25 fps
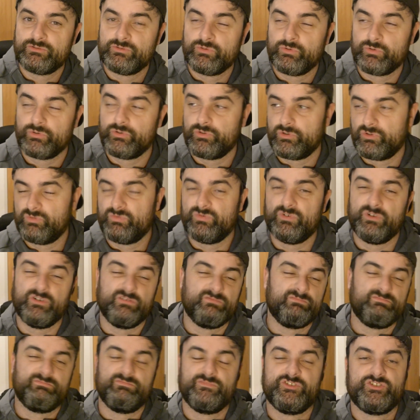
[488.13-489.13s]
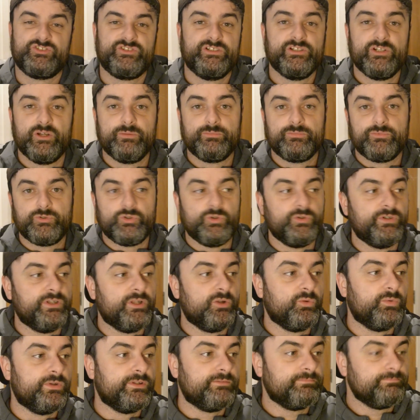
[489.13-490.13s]
so I'm going to go for a straight up
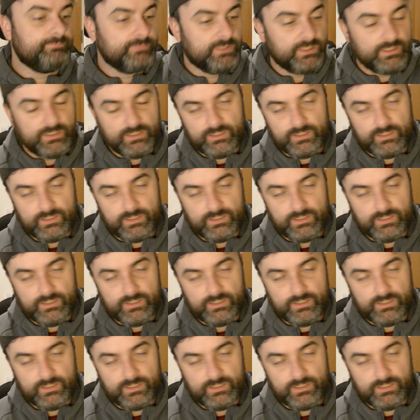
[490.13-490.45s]
2-0 win.